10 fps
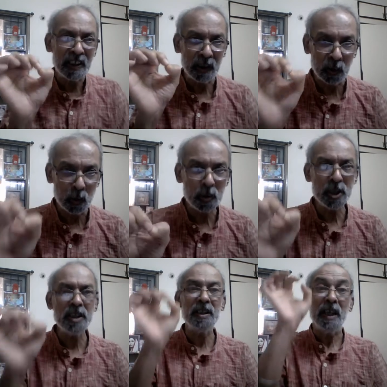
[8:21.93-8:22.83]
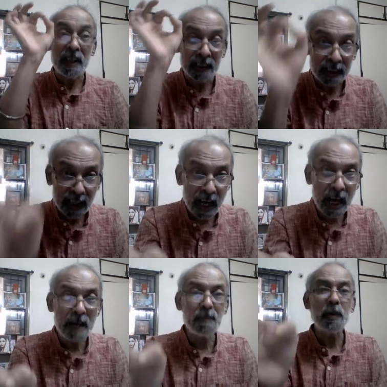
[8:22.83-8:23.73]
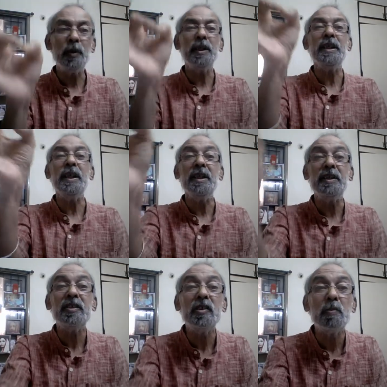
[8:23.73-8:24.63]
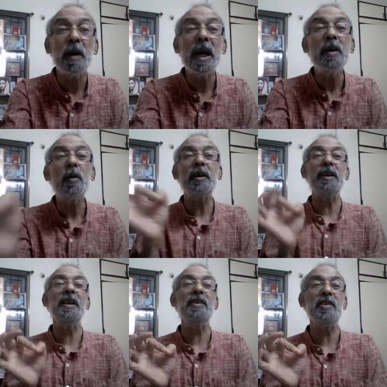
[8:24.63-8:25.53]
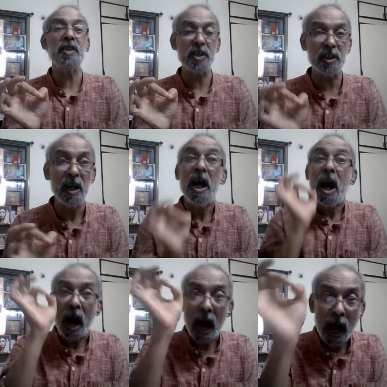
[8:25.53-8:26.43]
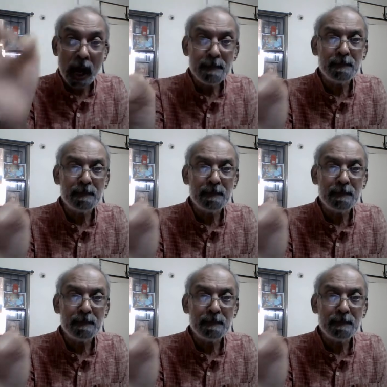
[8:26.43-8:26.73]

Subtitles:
notion that I am doing it. This is my organization. I am